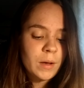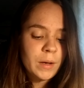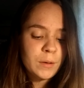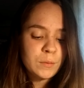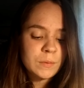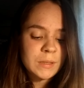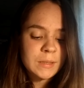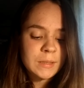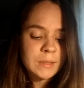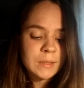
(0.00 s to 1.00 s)
How we
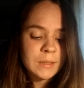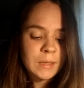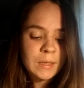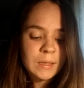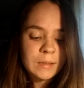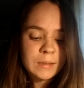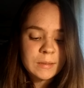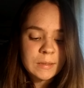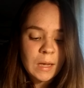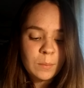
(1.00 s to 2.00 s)
see
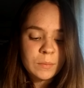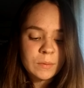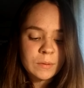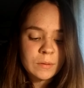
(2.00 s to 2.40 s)
some